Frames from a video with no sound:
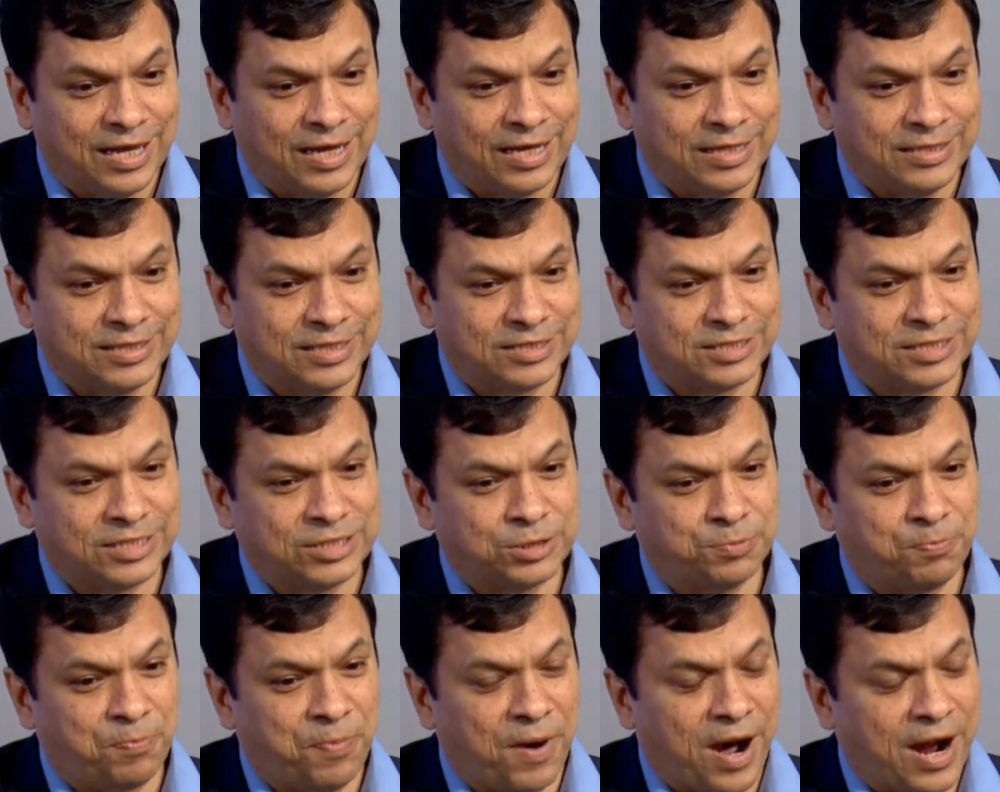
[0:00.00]
This is
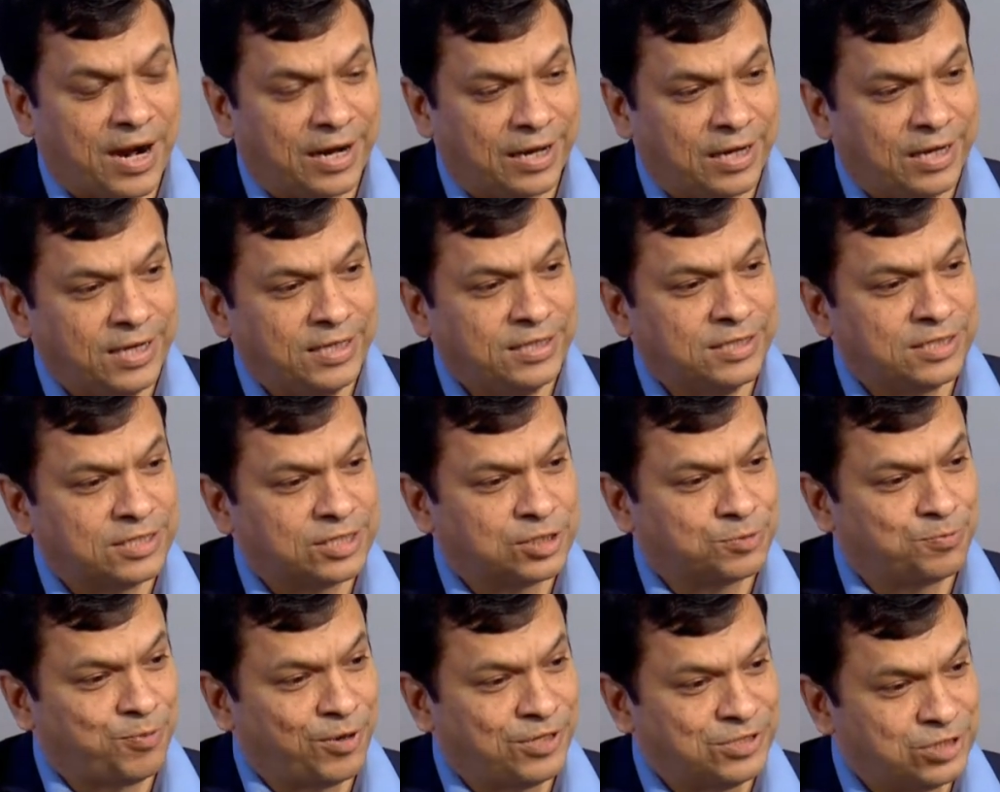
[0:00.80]
partly the
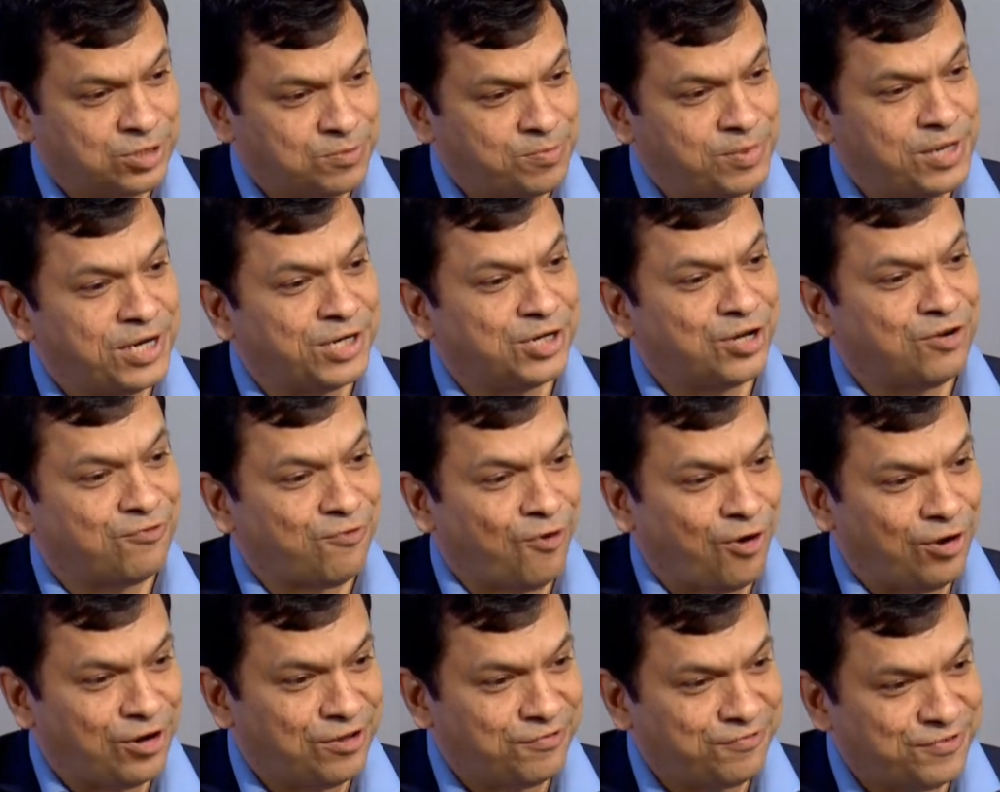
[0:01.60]
responsibility of
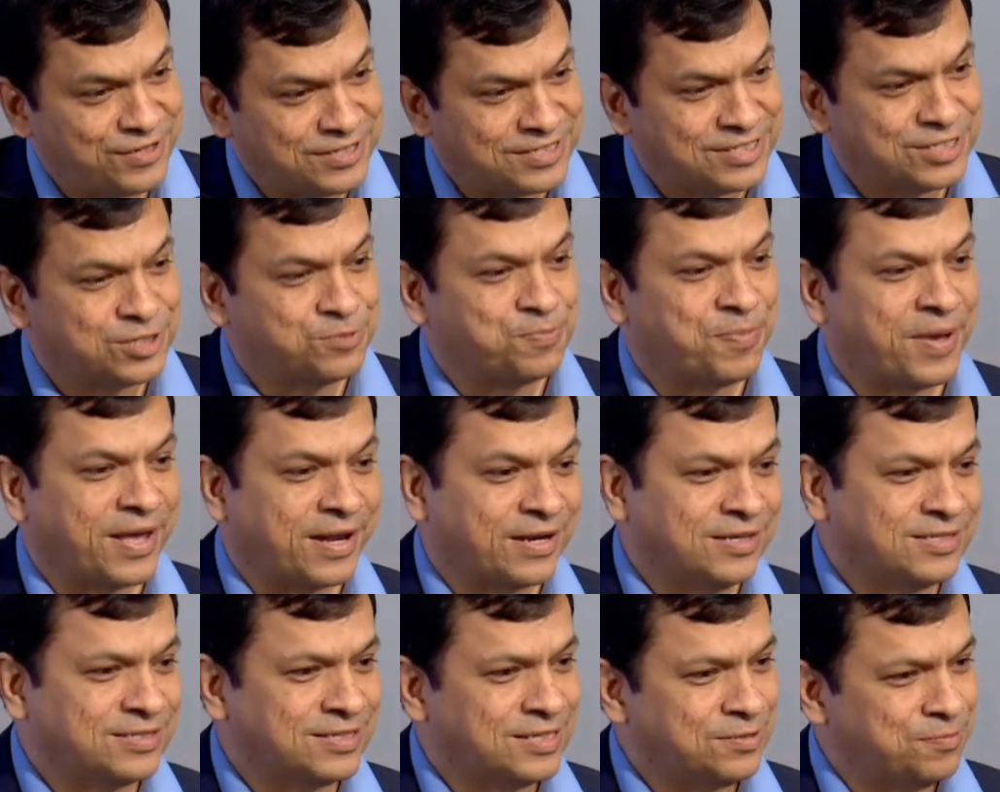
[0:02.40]
all of us as
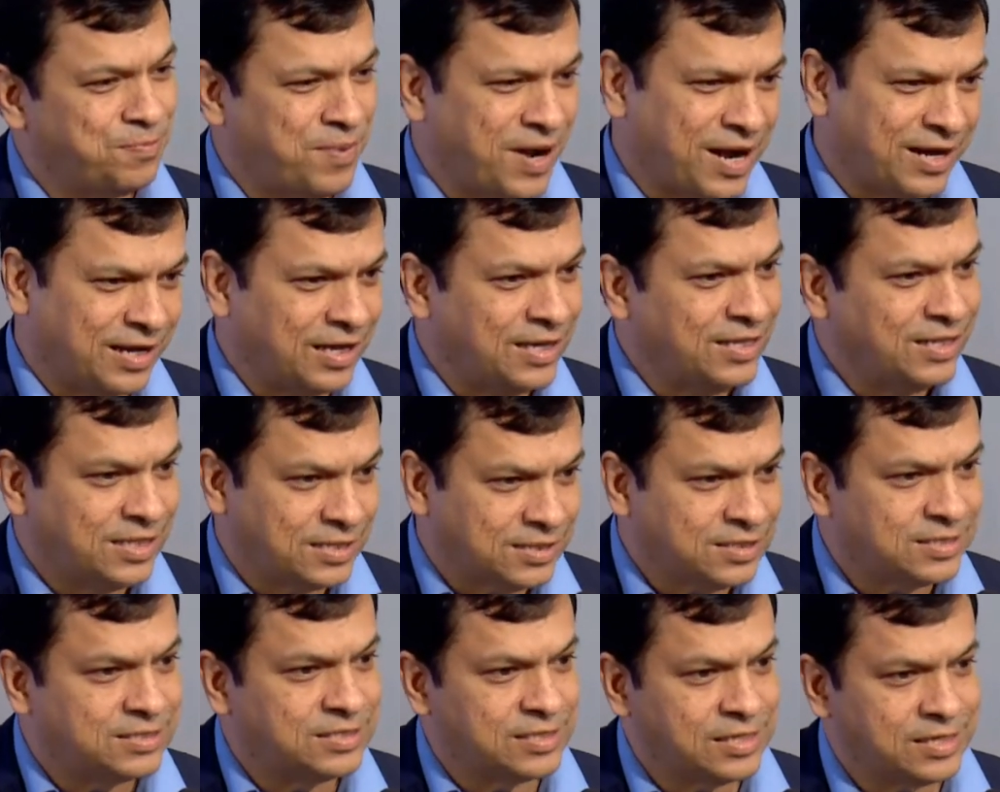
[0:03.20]
parents, and partly that
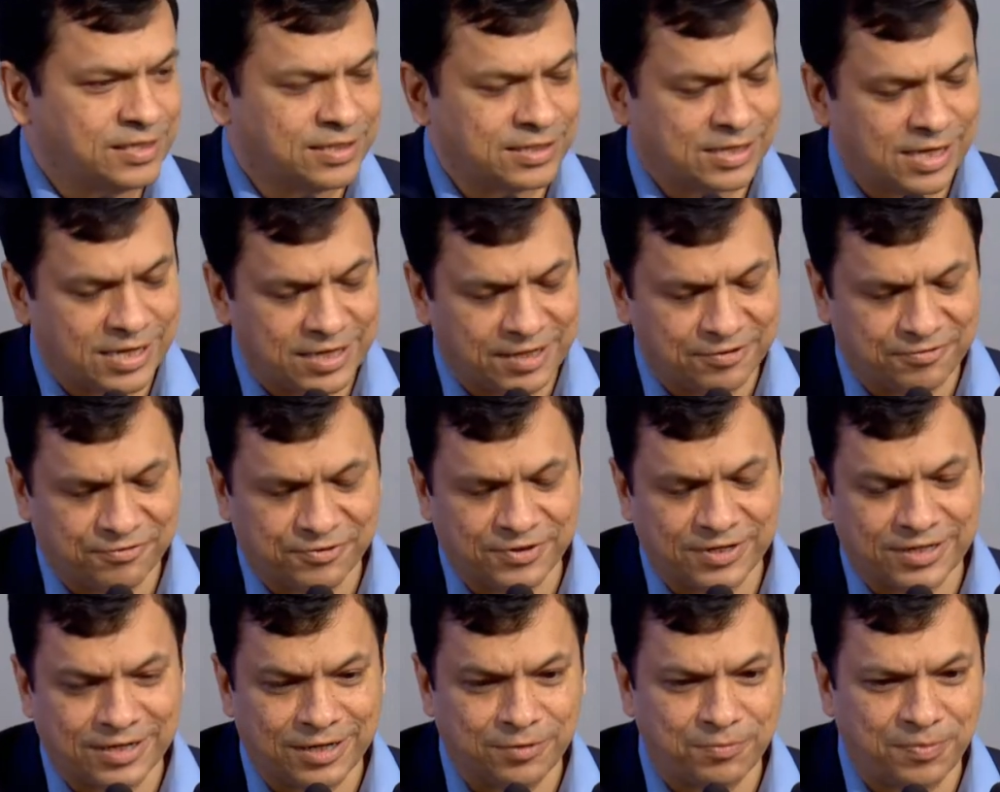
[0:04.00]
the children are
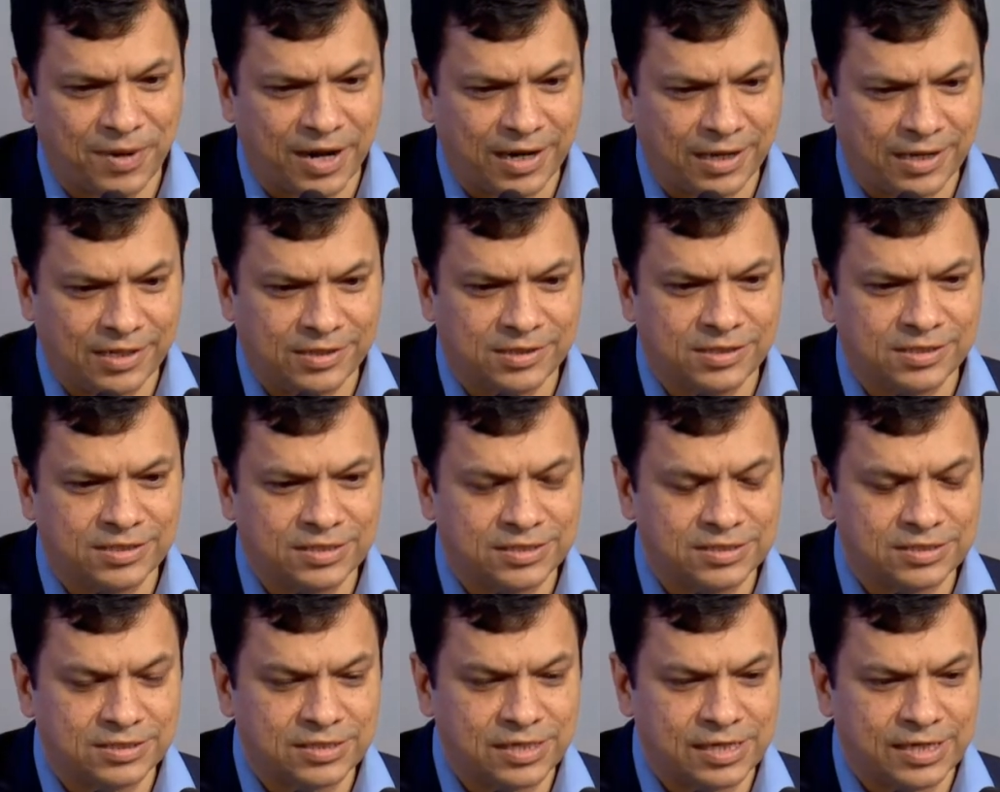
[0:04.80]
different, and partly the
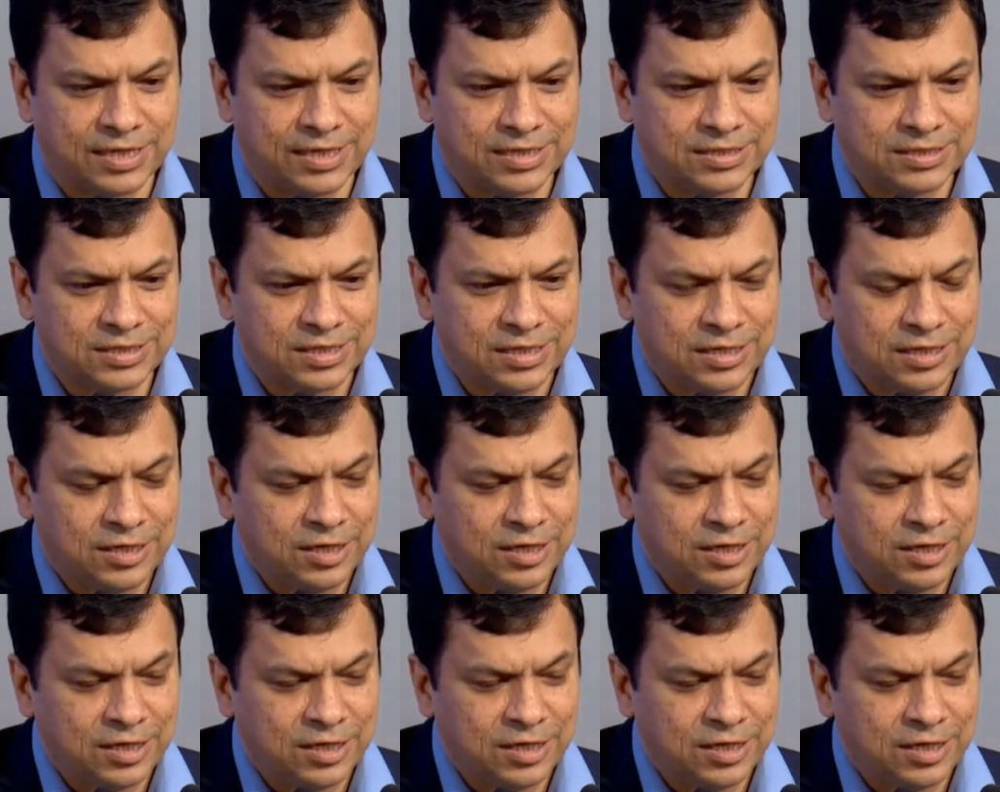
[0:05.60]
digital age.